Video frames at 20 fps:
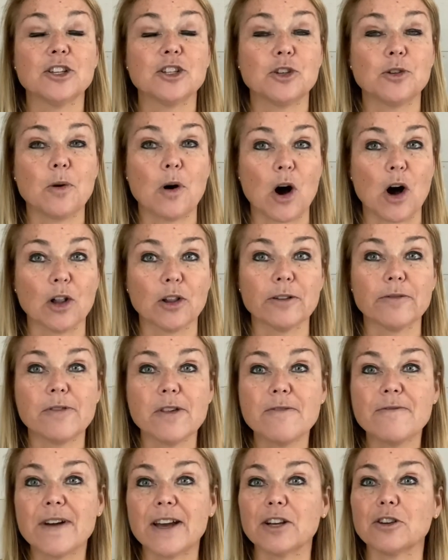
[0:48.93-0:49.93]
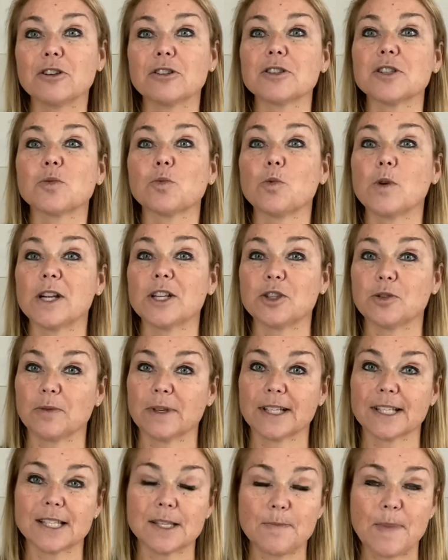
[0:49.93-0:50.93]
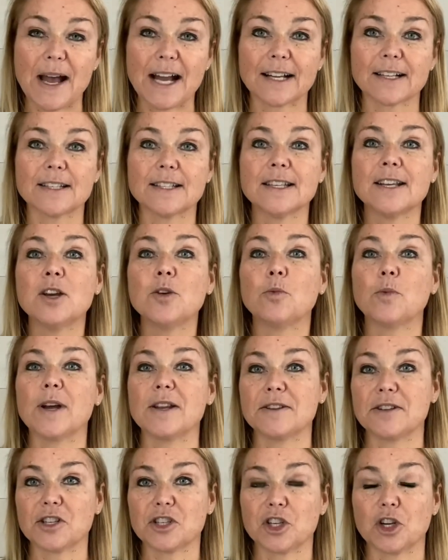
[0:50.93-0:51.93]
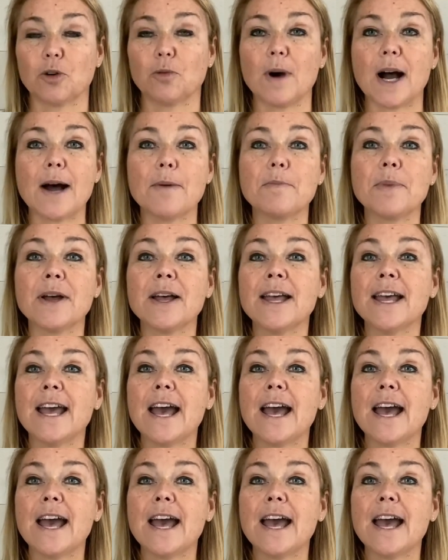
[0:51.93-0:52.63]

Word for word: to all of the vendors what to expect, when to show up.